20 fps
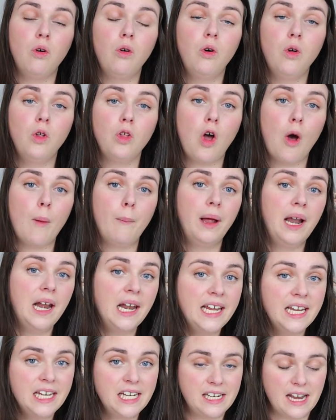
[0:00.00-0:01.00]
all
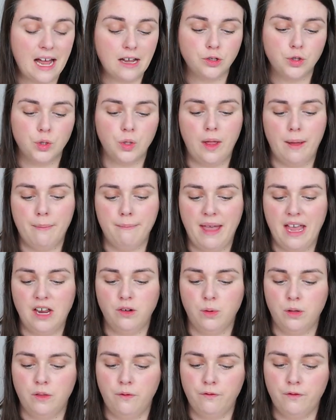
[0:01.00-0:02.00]
completely natural and
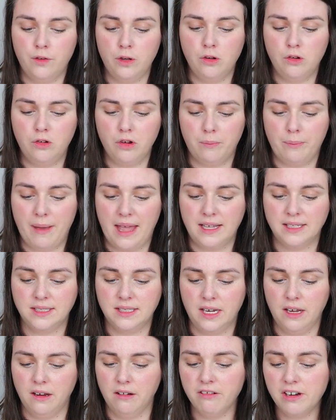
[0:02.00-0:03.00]
made with
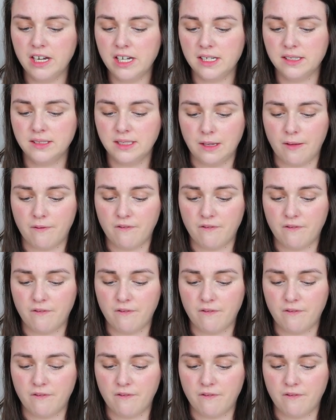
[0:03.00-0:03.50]
food-based ingredients.